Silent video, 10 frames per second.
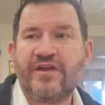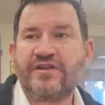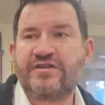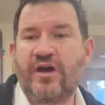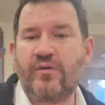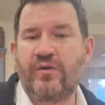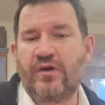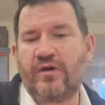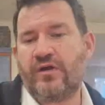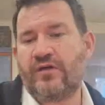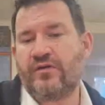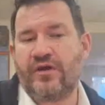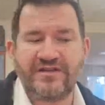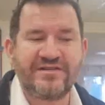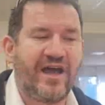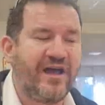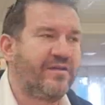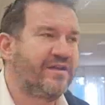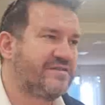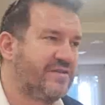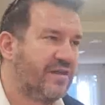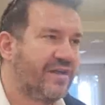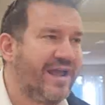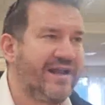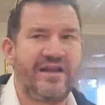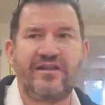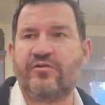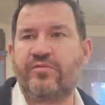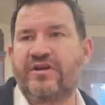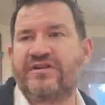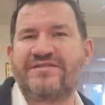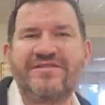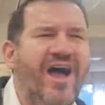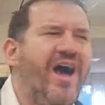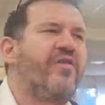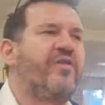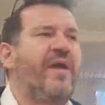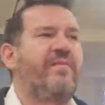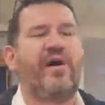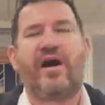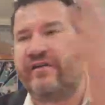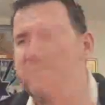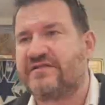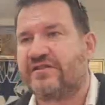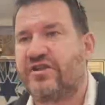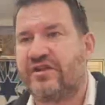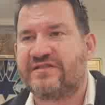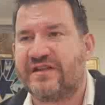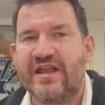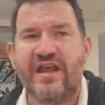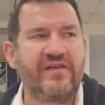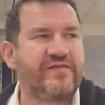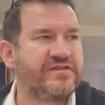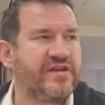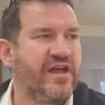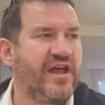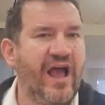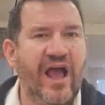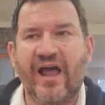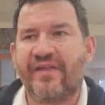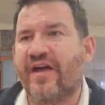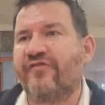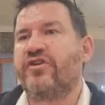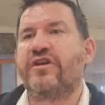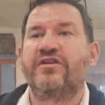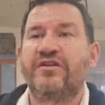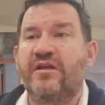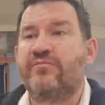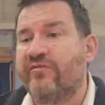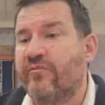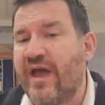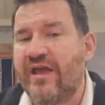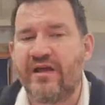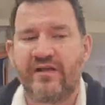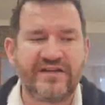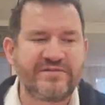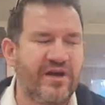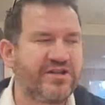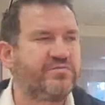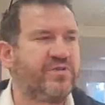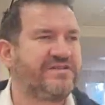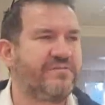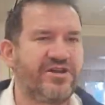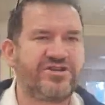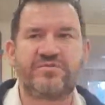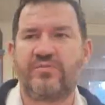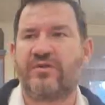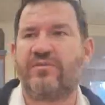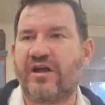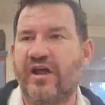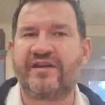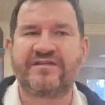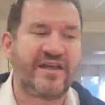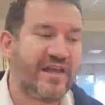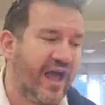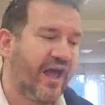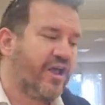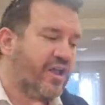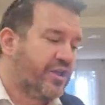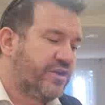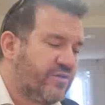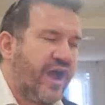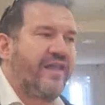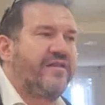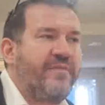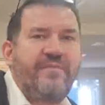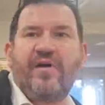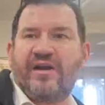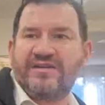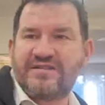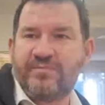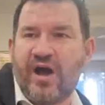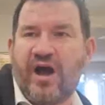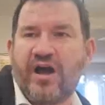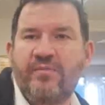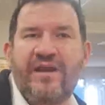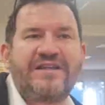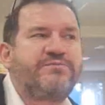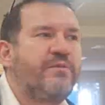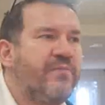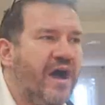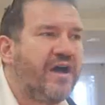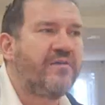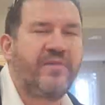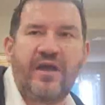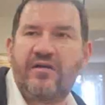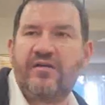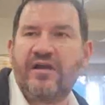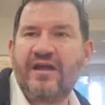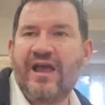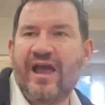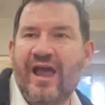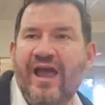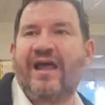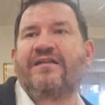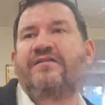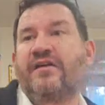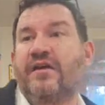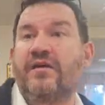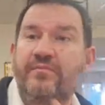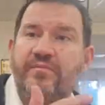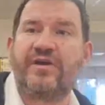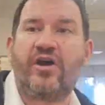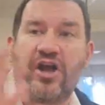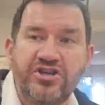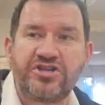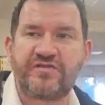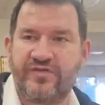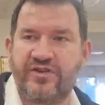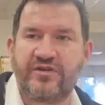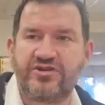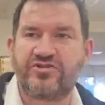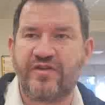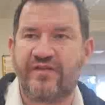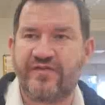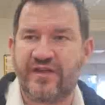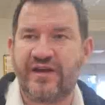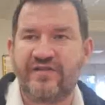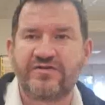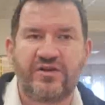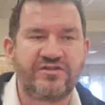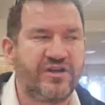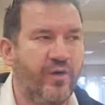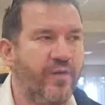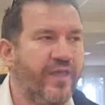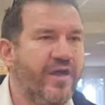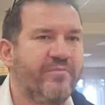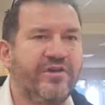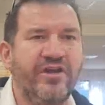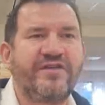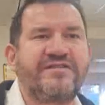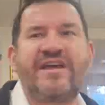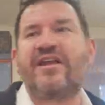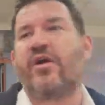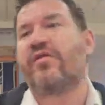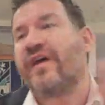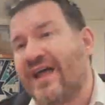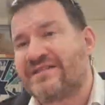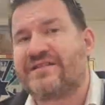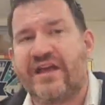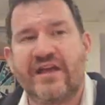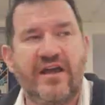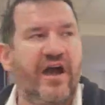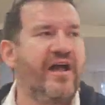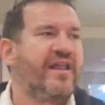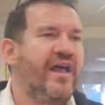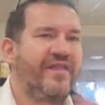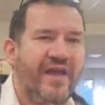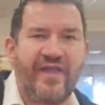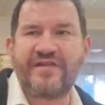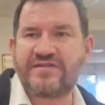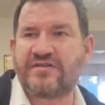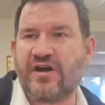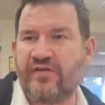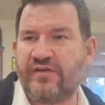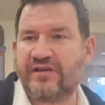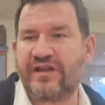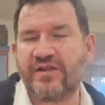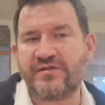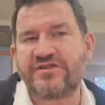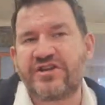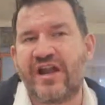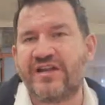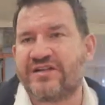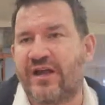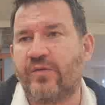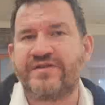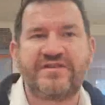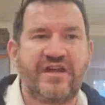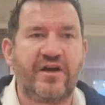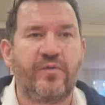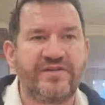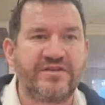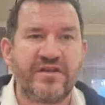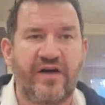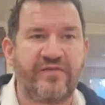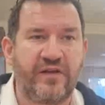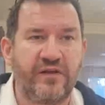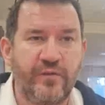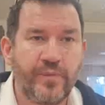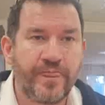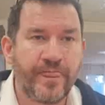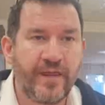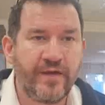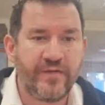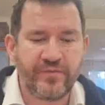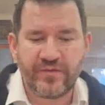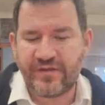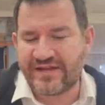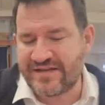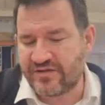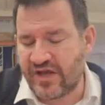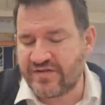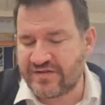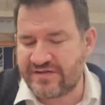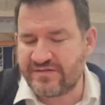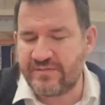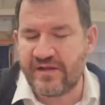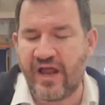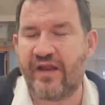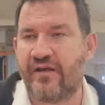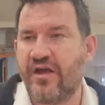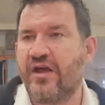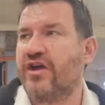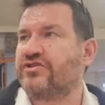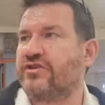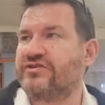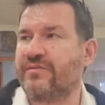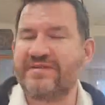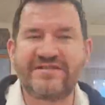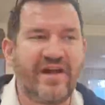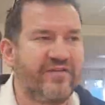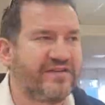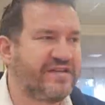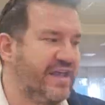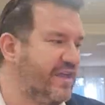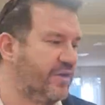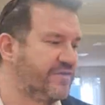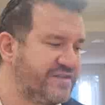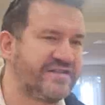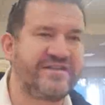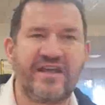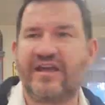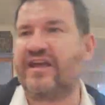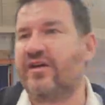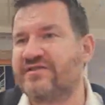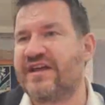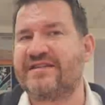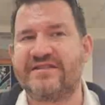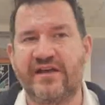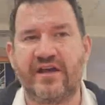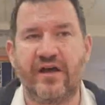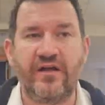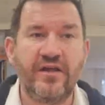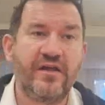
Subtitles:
So it's not likely that Rabbi Yehuda says no. The main part is the leaves, and therefore you can even make it's a much smaller malchayka. Say yeah, you're right. The main part is the bark, but let's be machmir and be chayshish for the tree for the leaves also. But not to say no, that's the ikka and the other's the tafel. The other's the shayla is like what's ikka, what's a tafel. Mm-hmm. That's how Tosfos seems to be learning. So it's not mistaver to say he this is the ikka, he holds that's the ikka.